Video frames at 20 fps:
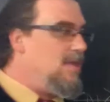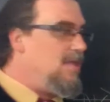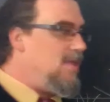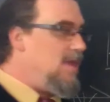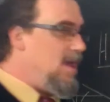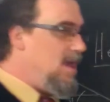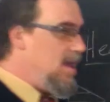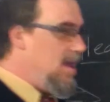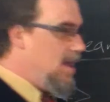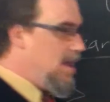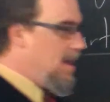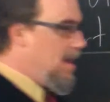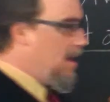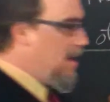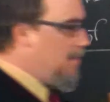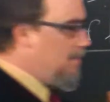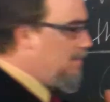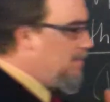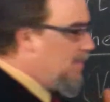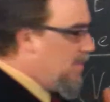They,
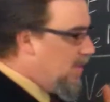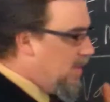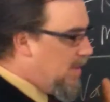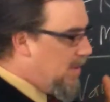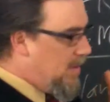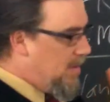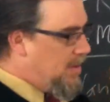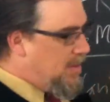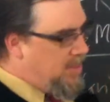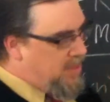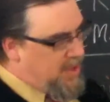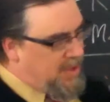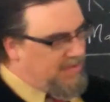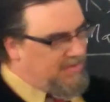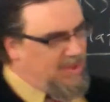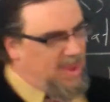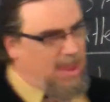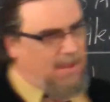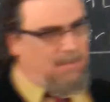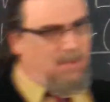um, the
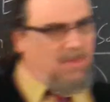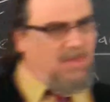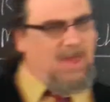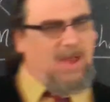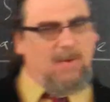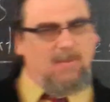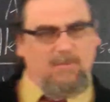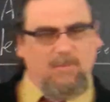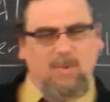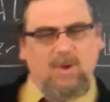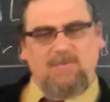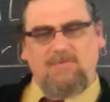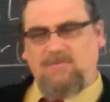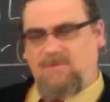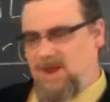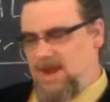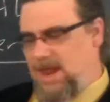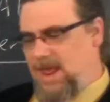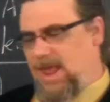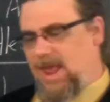example that would
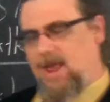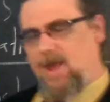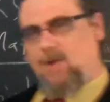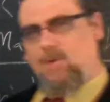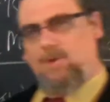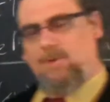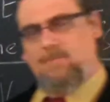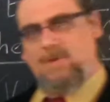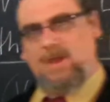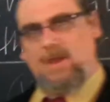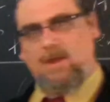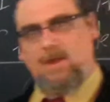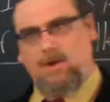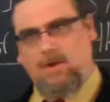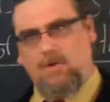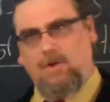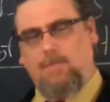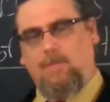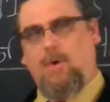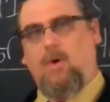fit Hegel would be, you
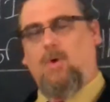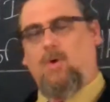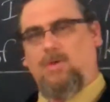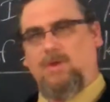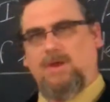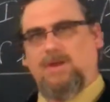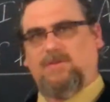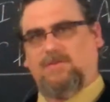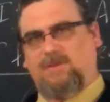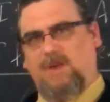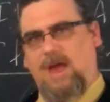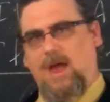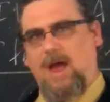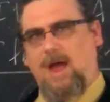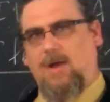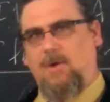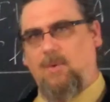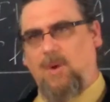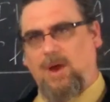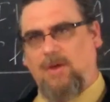know, Napoleon's
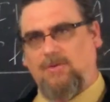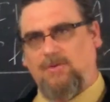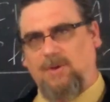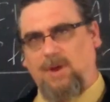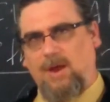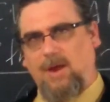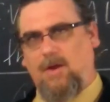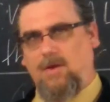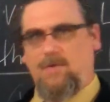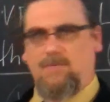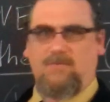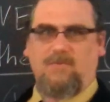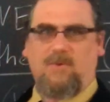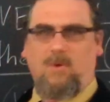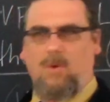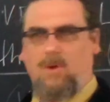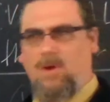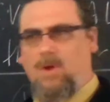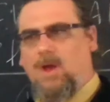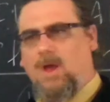conquest, right? Are you
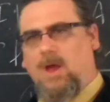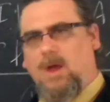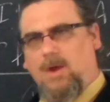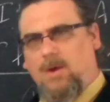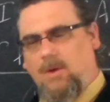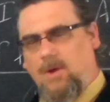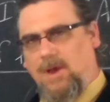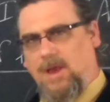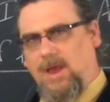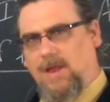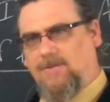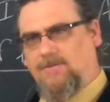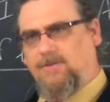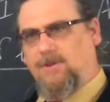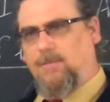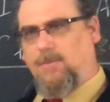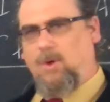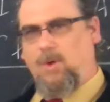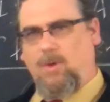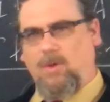for or against
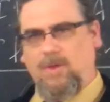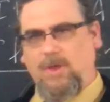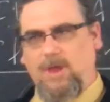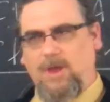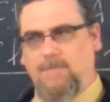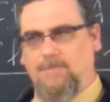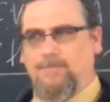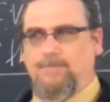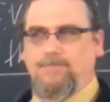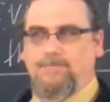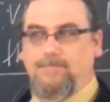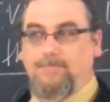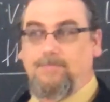Napoleon?